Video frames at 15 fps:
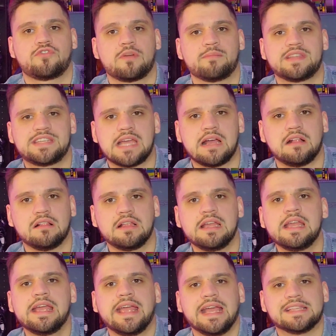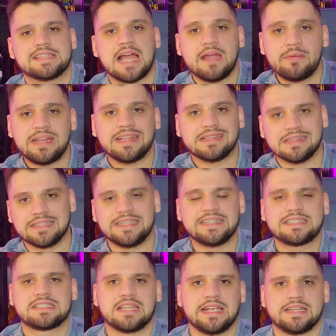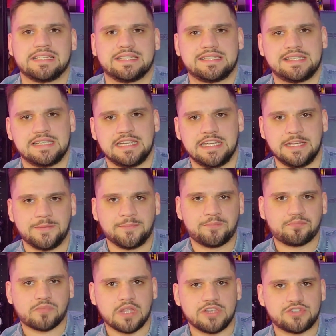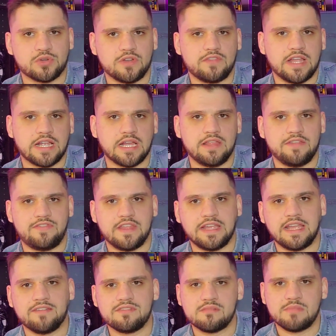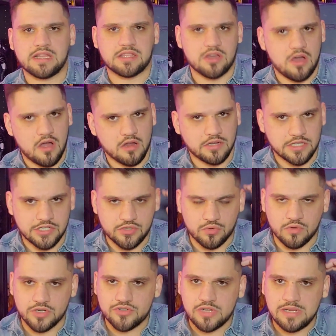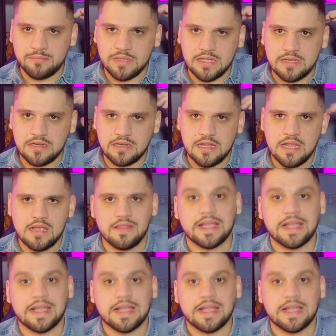from Mattel is I would at least like to see sort of like if they give them like the Haute Couture treatment.